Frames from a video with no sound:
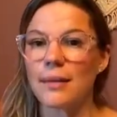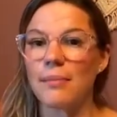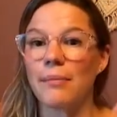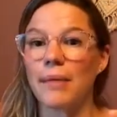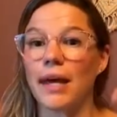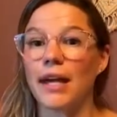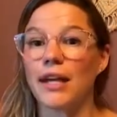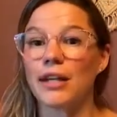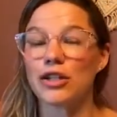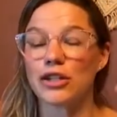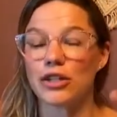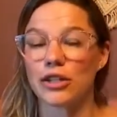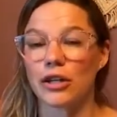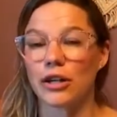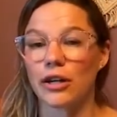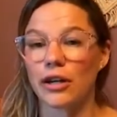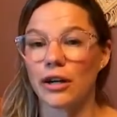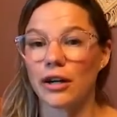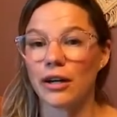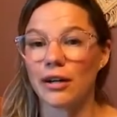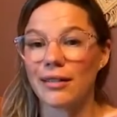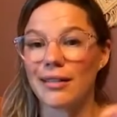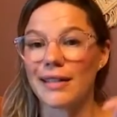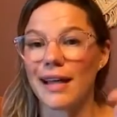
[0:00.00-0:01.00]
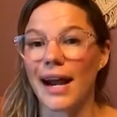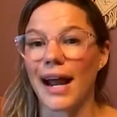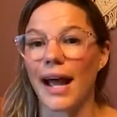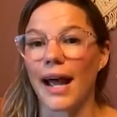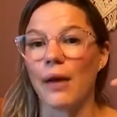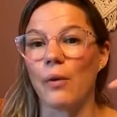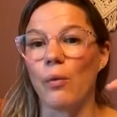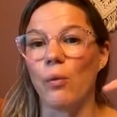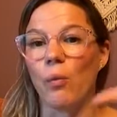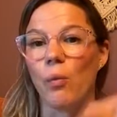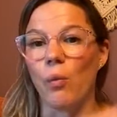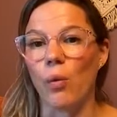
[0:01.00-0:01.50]
make sure that
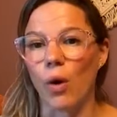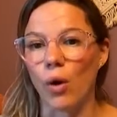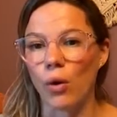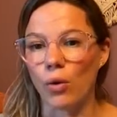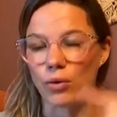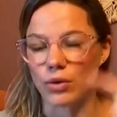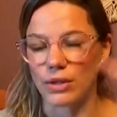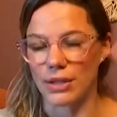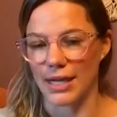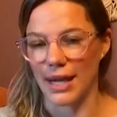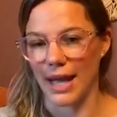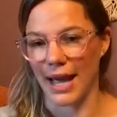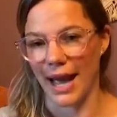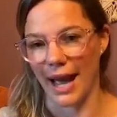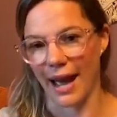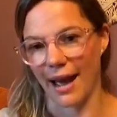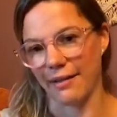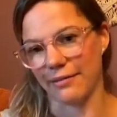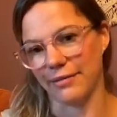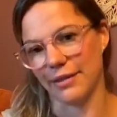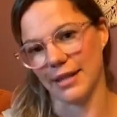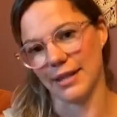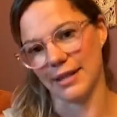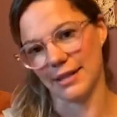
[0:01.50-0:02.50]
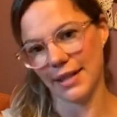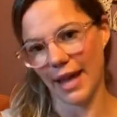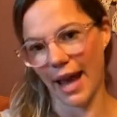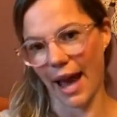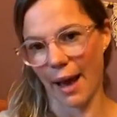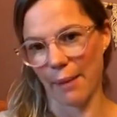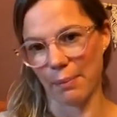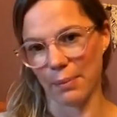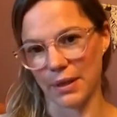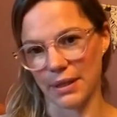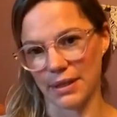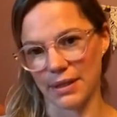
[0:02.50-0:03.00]
I won't have this
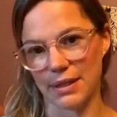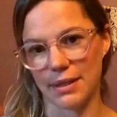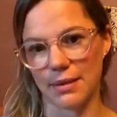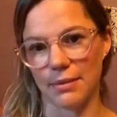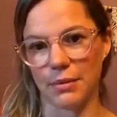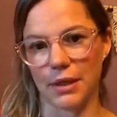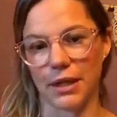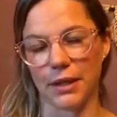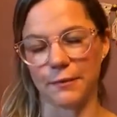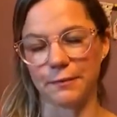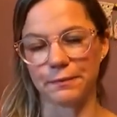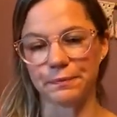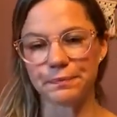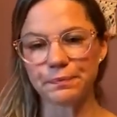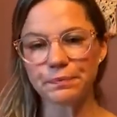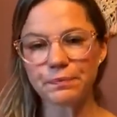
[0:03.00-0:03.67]
happen to me.